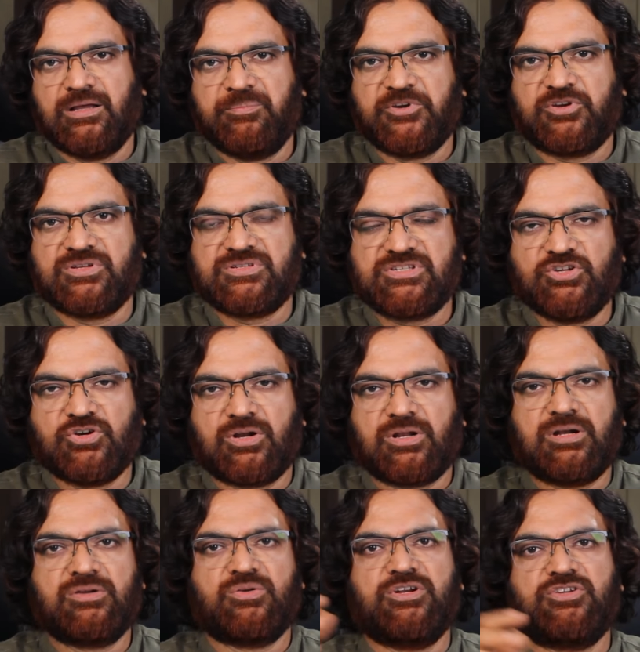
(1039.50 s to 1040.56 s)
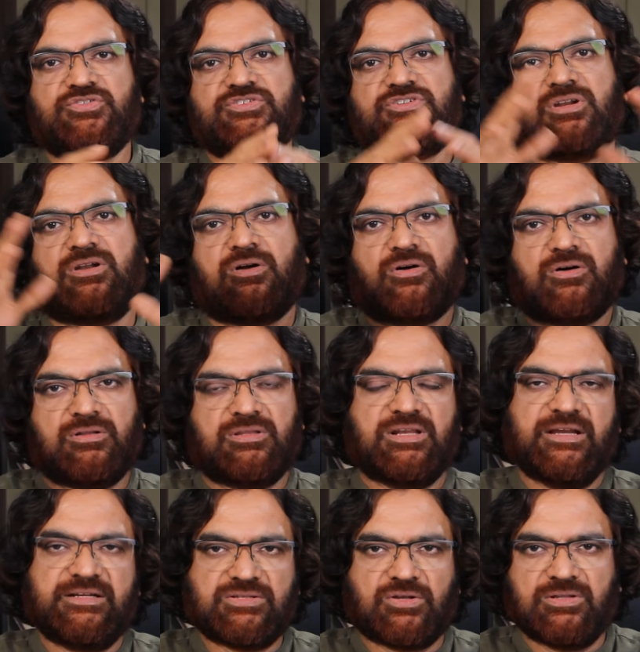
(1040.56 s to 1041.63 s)
because you are not going to switch on all the
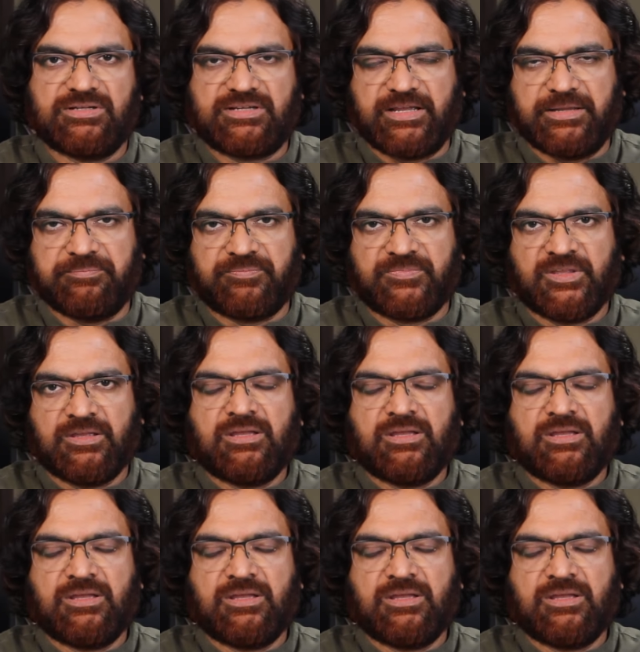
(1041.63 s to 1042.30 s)
lights all the time.